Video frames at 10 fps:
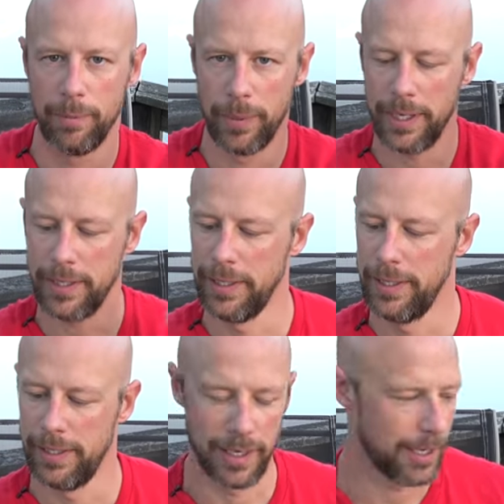But
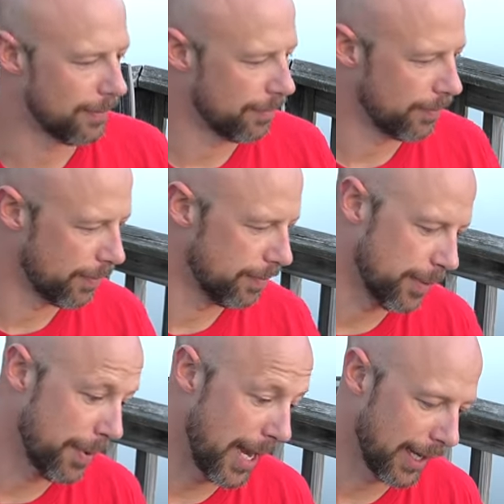uh,
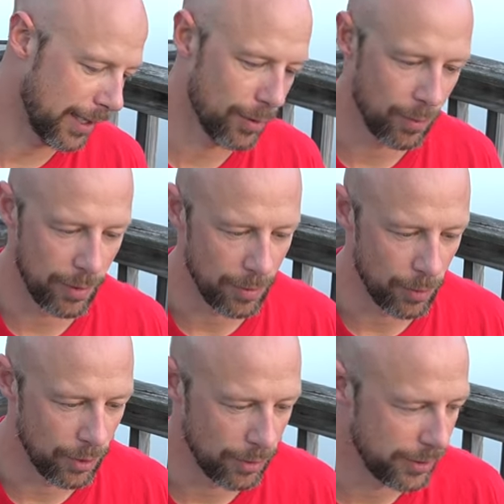the bag or the
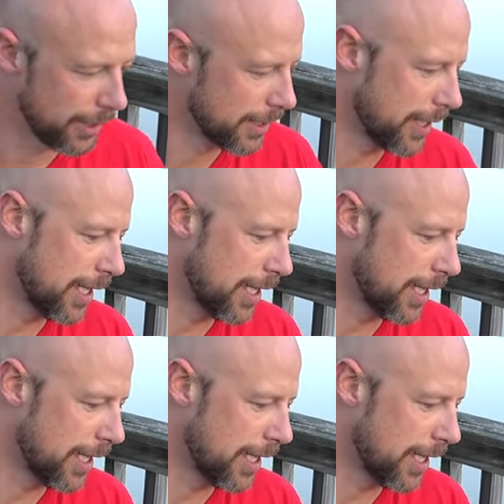world in this